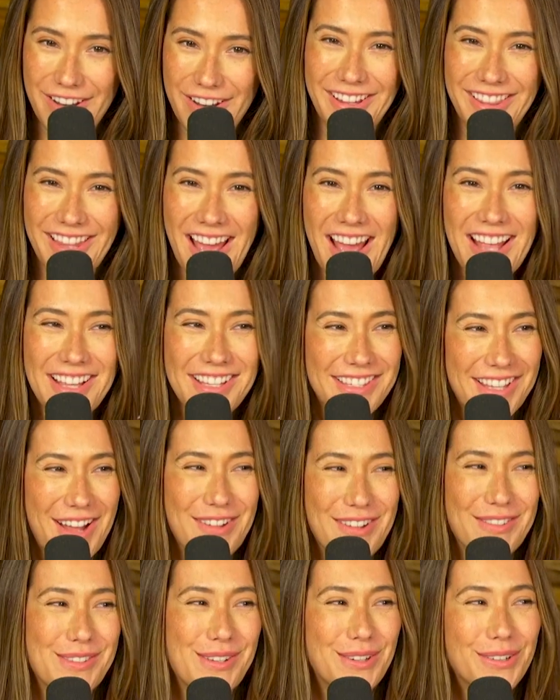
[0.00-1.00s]
You're like, that
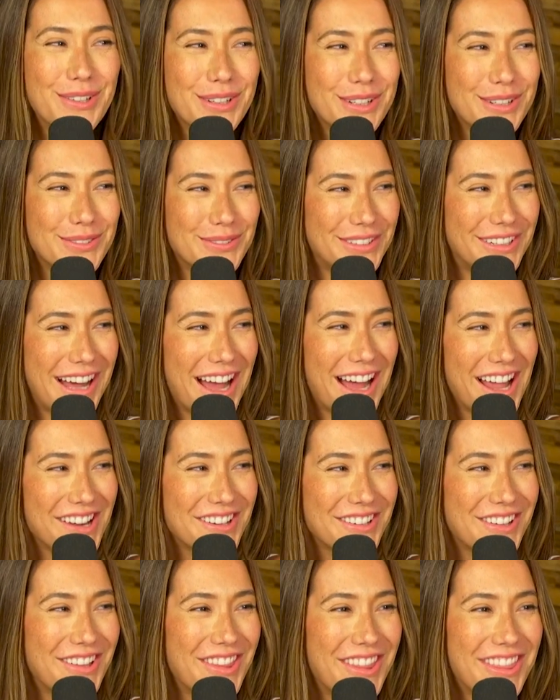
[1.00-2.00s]
sounds horrible. I
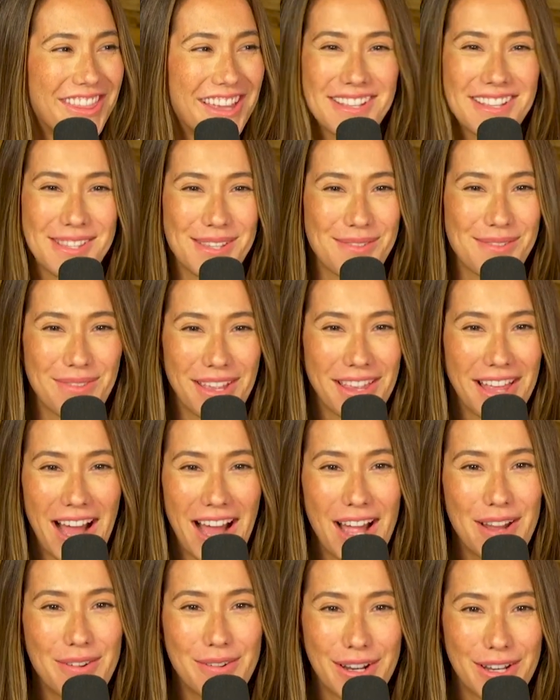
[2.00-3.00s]
don't know that that's something that
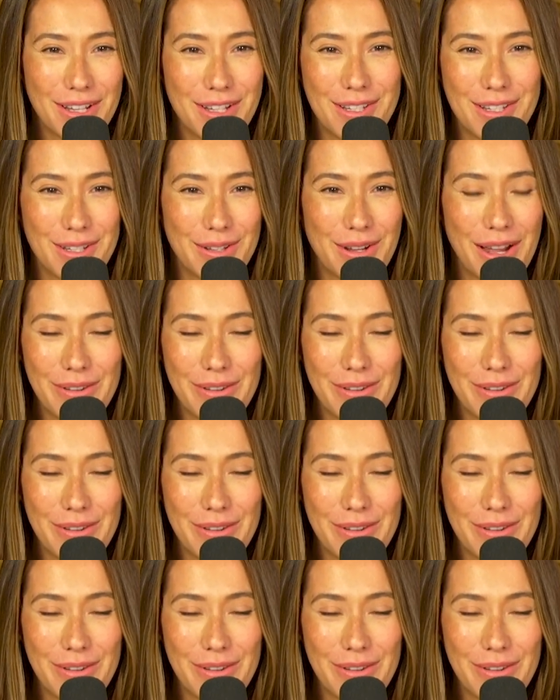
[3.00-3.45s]
I want to do.